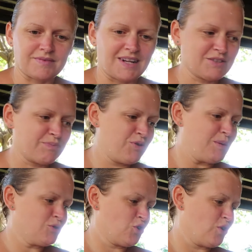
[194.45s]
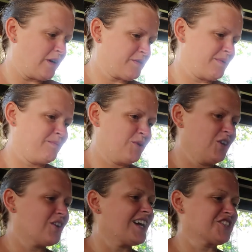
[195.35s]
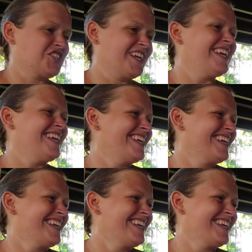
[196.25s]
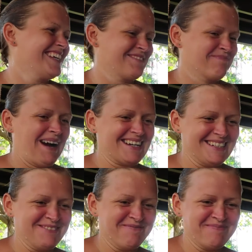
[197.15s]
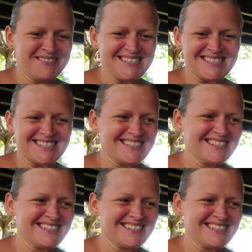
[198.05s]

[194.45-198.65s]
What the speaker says: That's pretty much all I've spent money on actually, is Magnums.